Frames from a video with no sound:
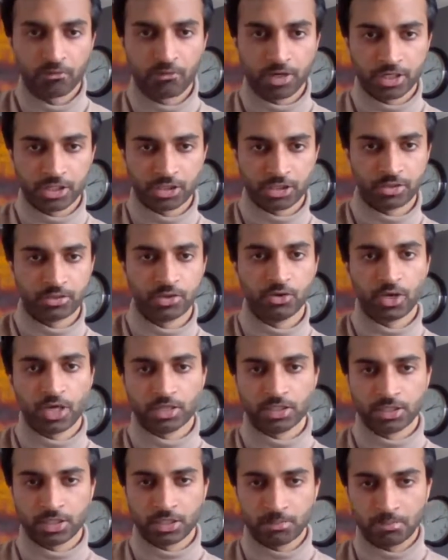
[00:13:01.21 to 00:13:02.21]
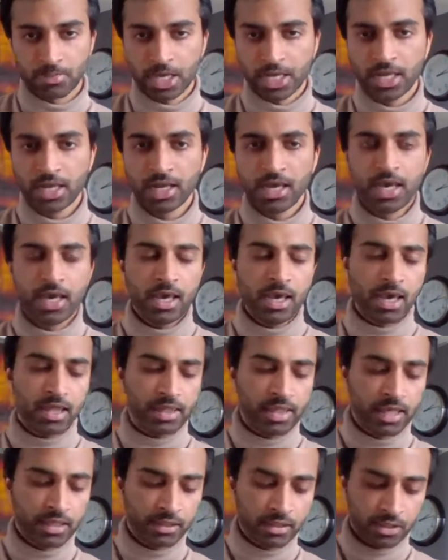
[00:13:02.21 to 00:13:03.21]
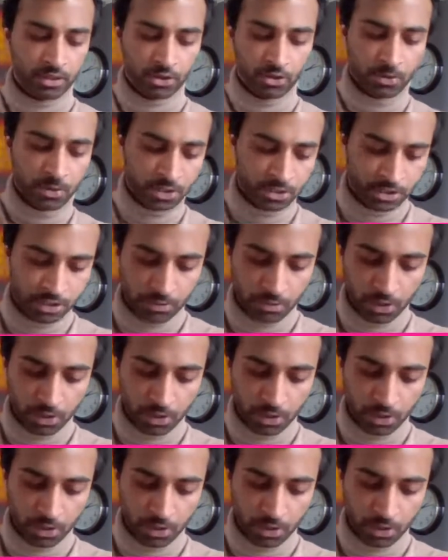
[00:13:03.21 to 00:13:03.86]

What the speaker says: which you can submit, and then the university